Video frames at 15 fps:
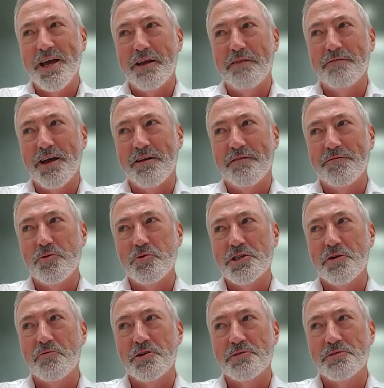And
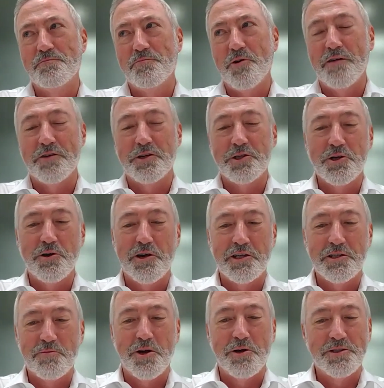unfortunately with private
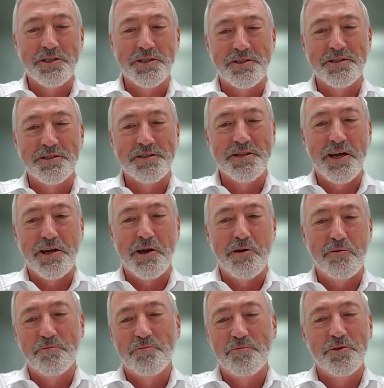Chinese processors, they
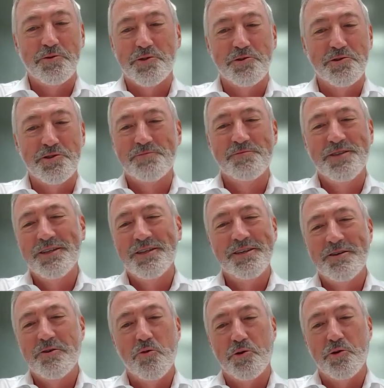don't produce
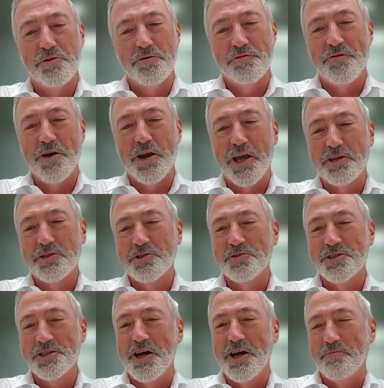audited
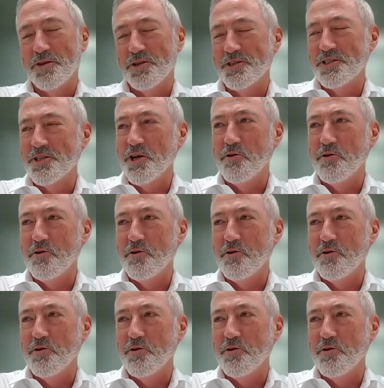financial statements.